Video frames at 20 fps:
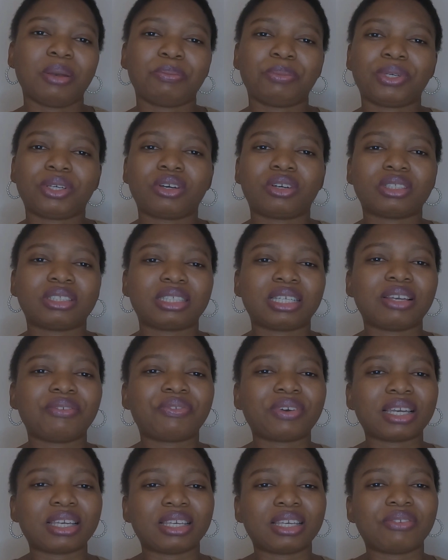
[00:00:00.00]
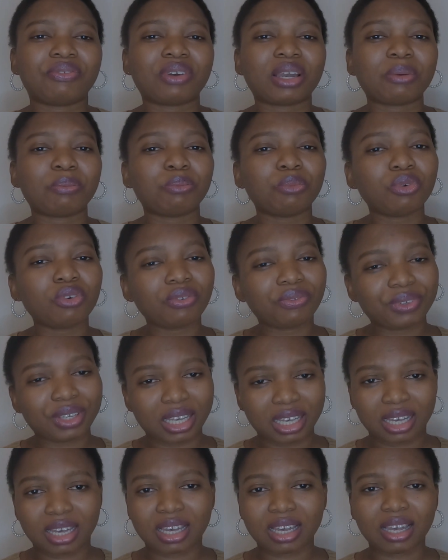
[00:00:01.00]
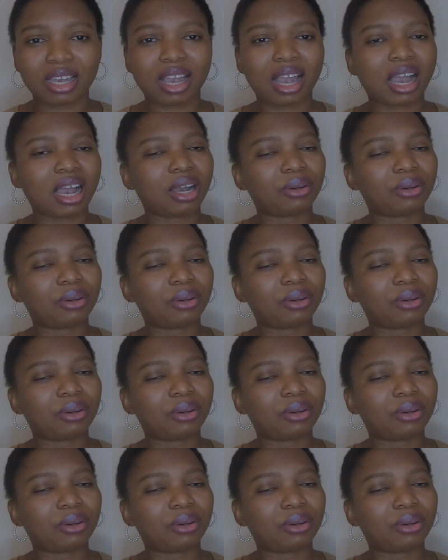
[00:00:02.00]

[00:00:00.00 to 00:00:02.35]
because if I move here,